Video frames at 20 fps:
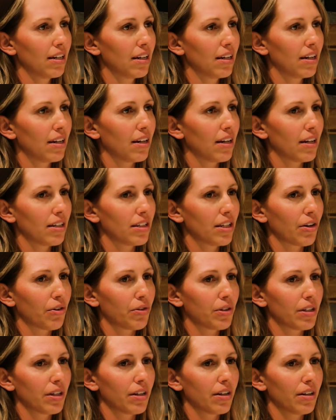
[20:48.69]
Mm-hmm. And so it
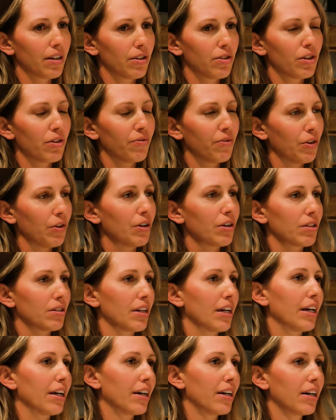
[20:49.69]
was a, it was a few years
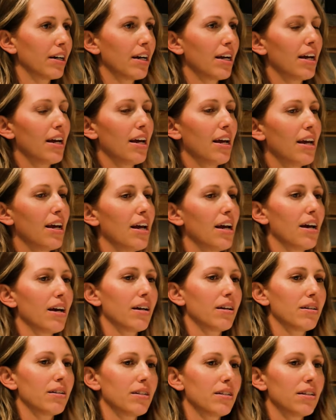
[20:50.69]
later.
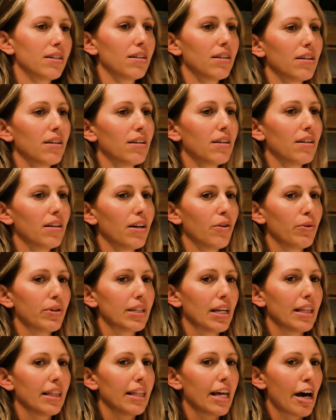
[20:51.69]
And it was
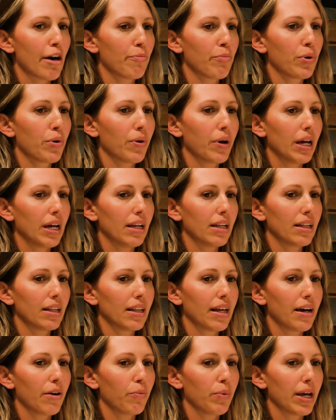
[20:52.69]
at that point
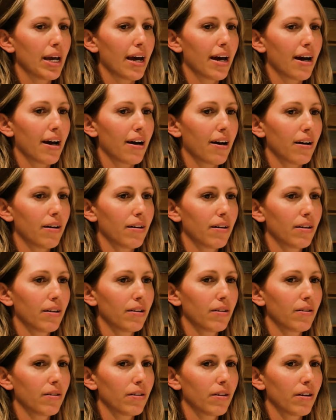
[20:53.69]
that we had
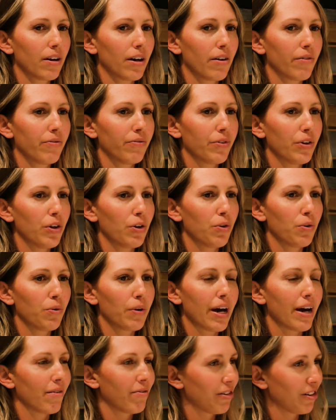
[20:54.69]
a few
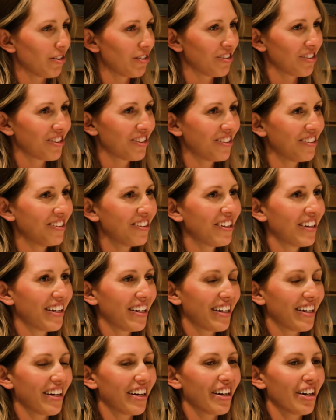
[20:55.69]
heifers, mm-hmm.
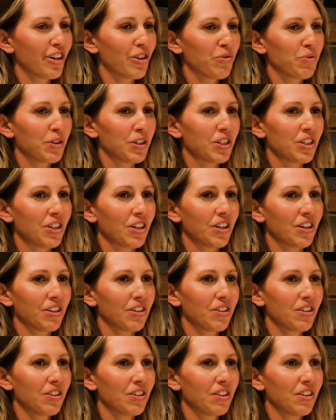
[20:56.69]
um, which are
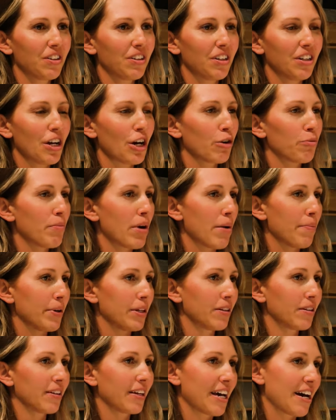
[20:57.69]
young mama
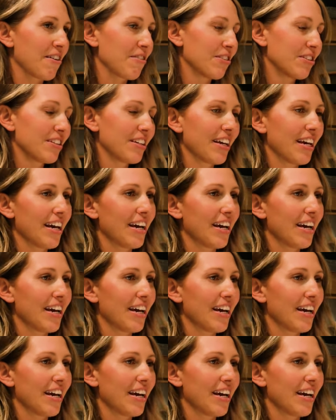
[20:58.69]
cows. Right.